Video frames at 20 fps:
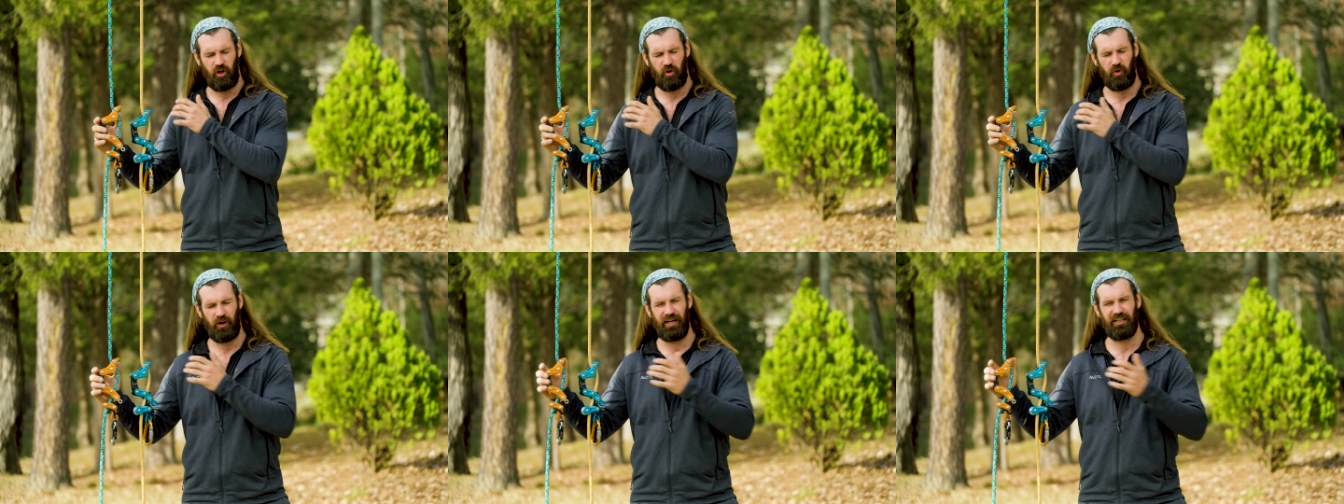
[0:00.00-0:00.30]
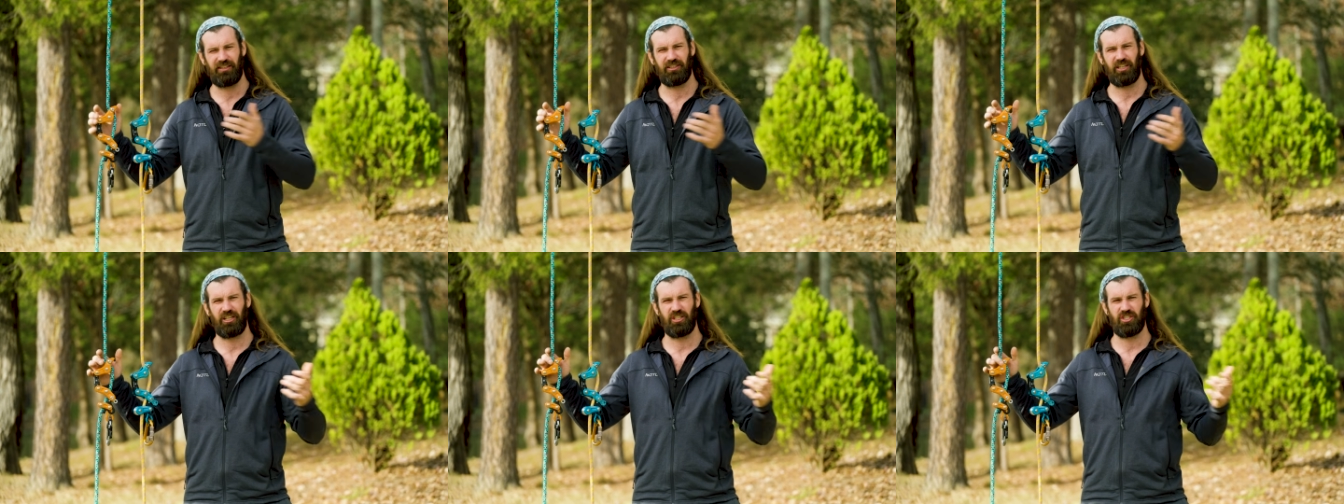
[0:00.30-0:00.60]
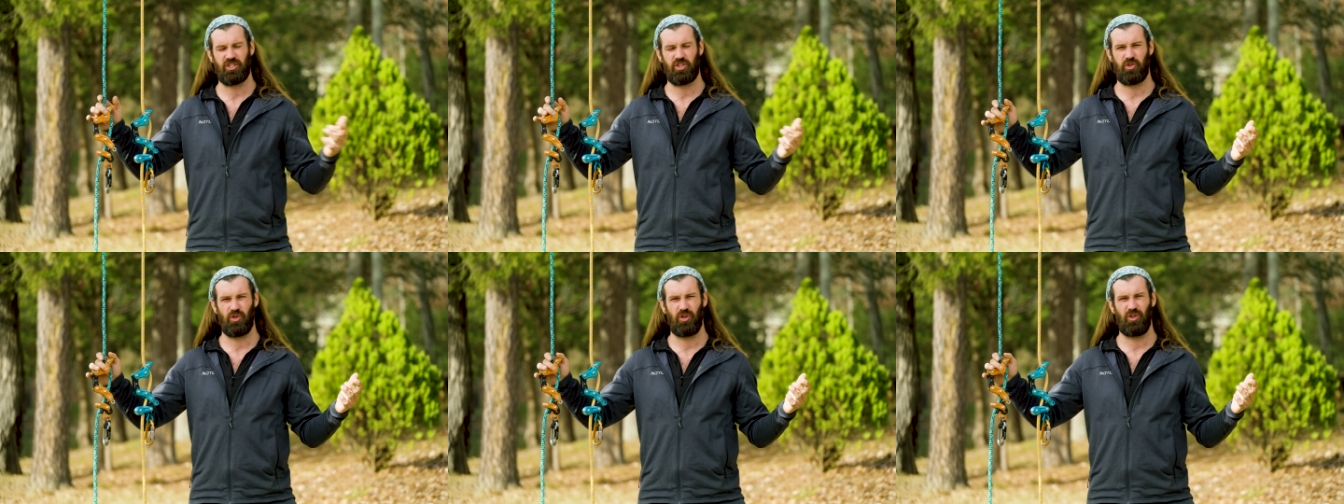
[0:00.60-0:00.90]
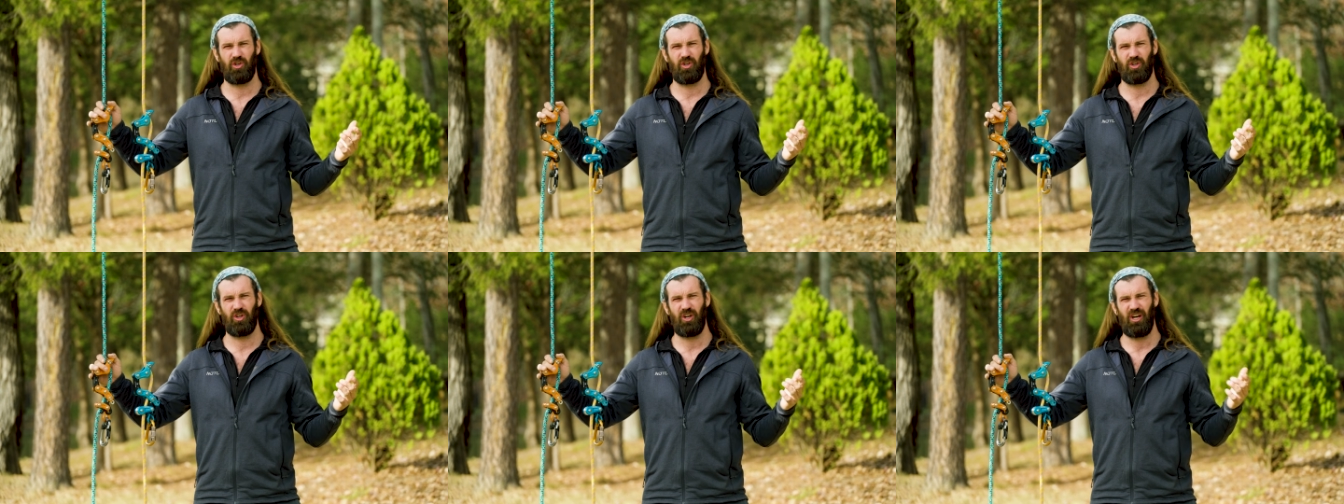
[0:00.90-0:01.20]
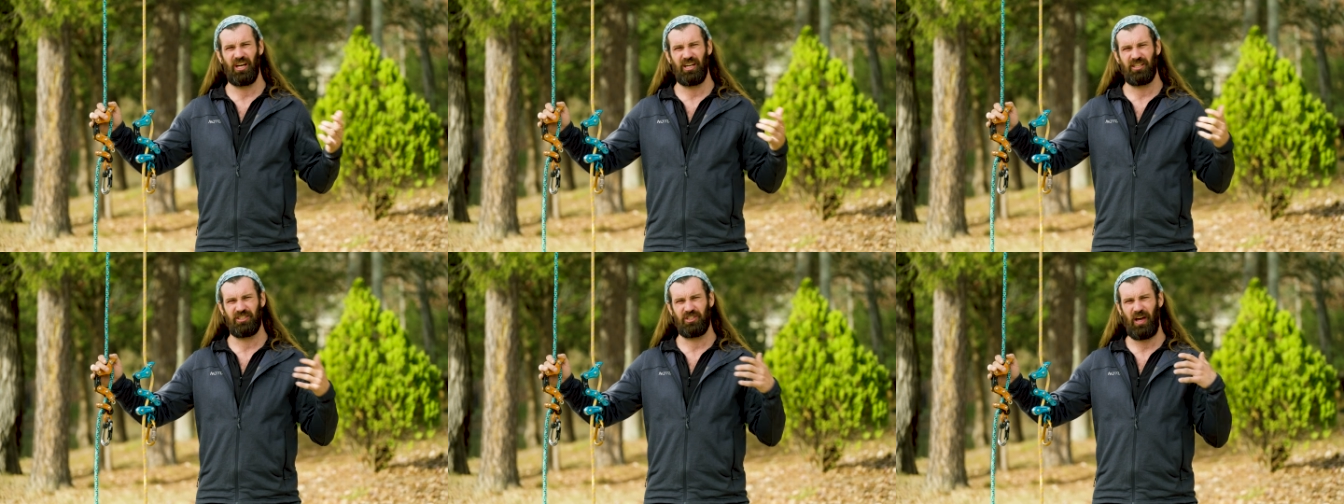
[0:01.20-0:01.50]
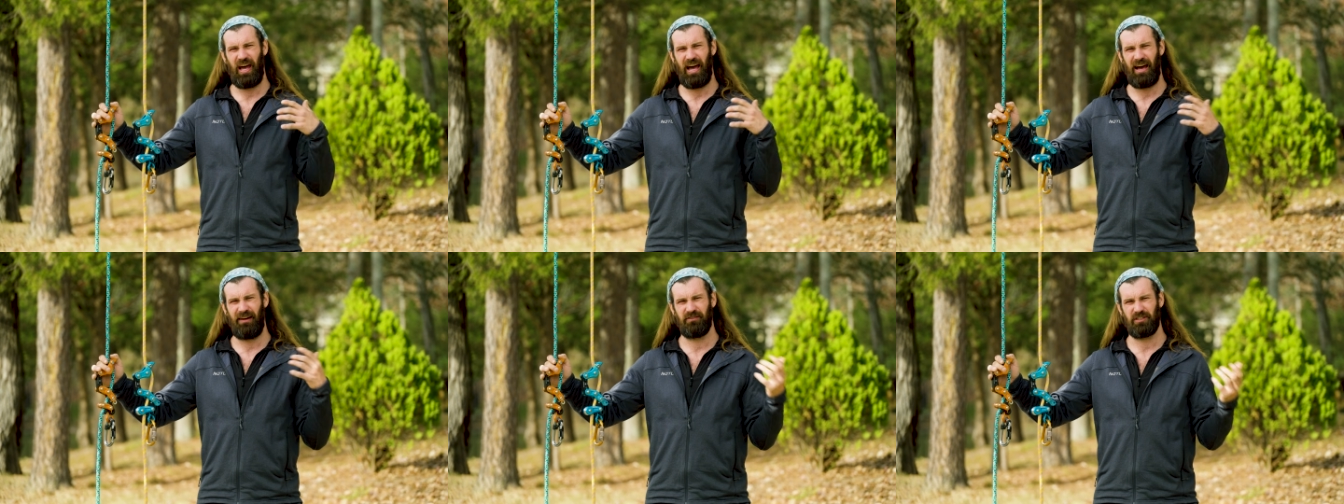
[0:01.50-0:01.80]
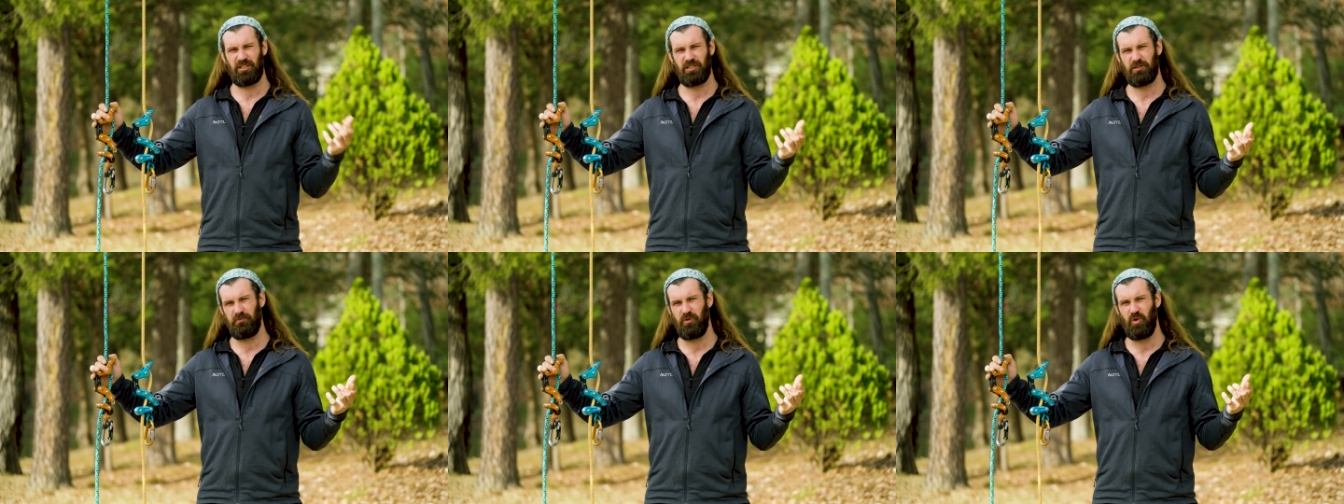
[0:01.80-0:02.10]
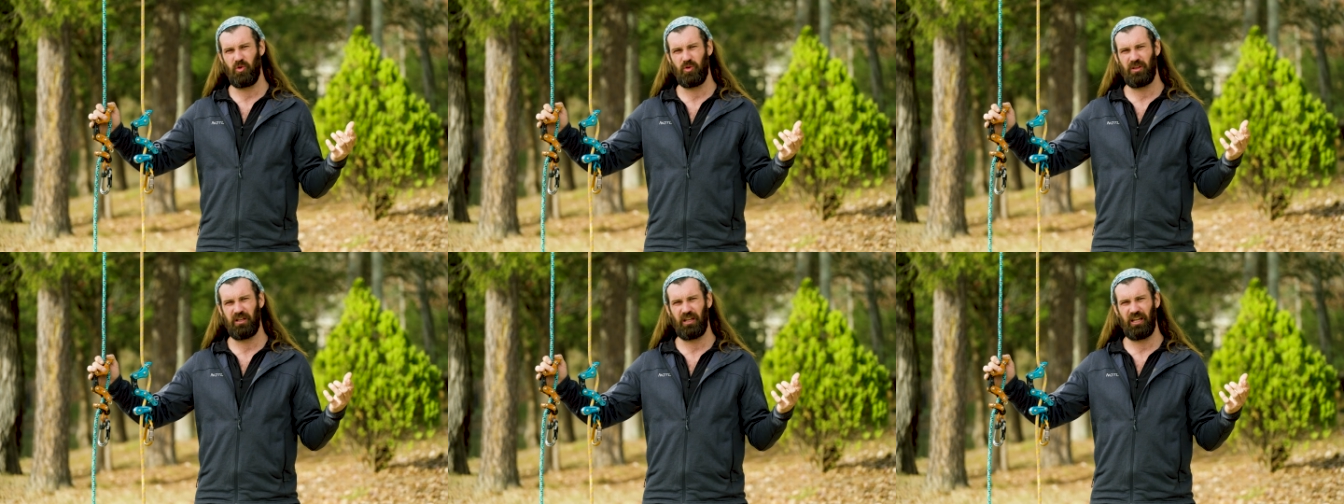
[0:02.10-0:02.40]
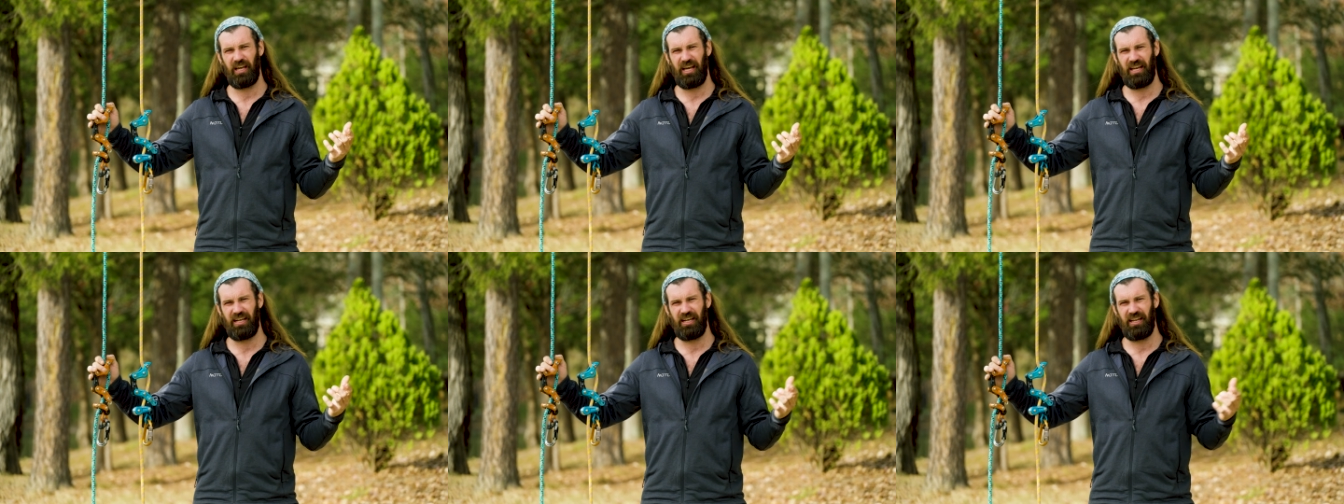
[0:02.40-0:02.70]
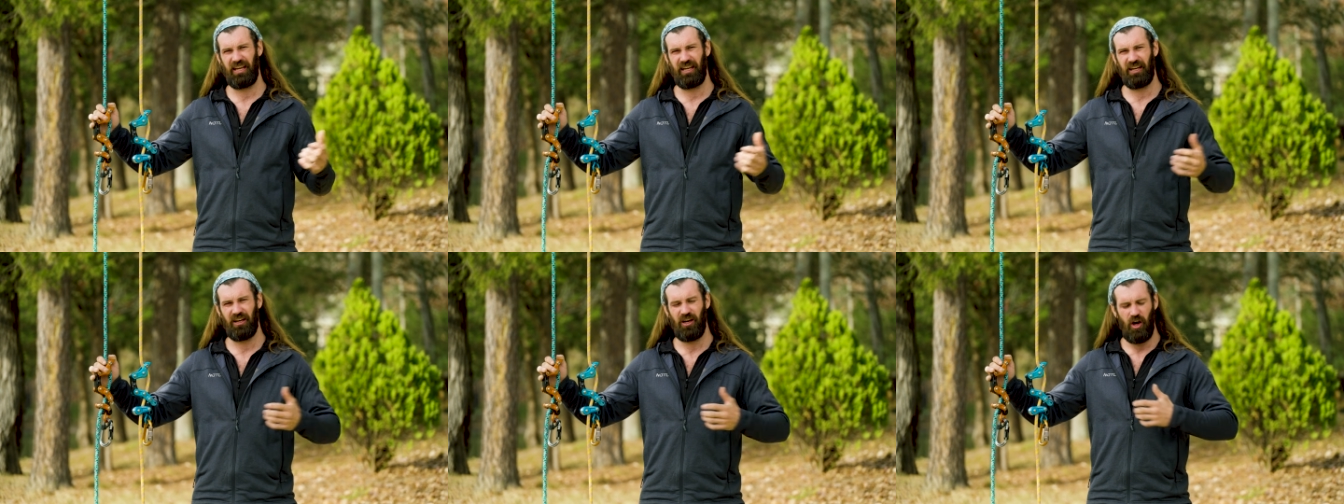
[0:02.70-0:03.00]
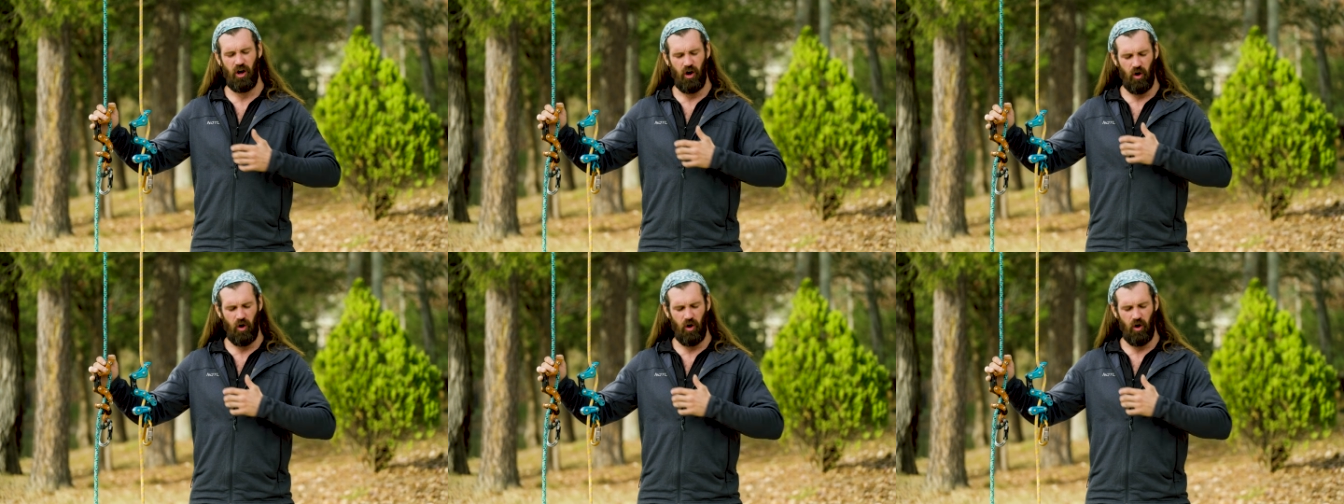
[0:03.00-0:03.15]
create the control to have a smooth landing